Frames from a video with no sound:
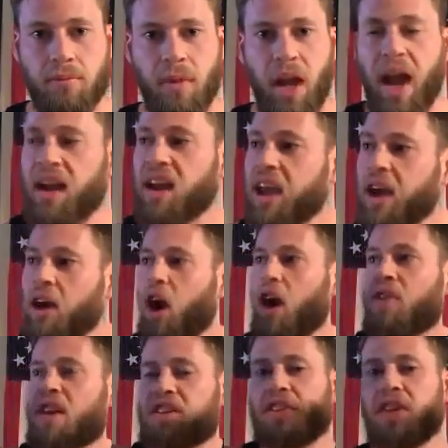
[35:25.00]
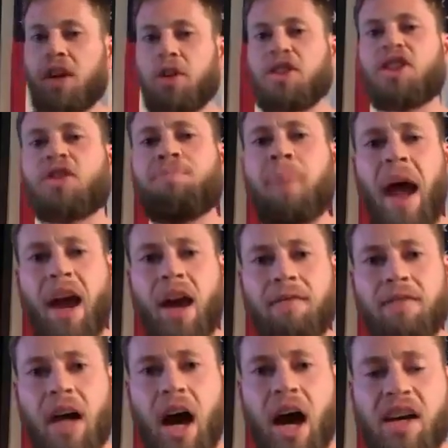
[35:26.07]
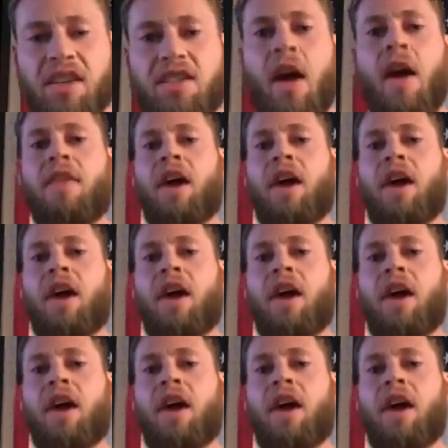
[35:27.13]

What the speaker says: And here on this little speck of dust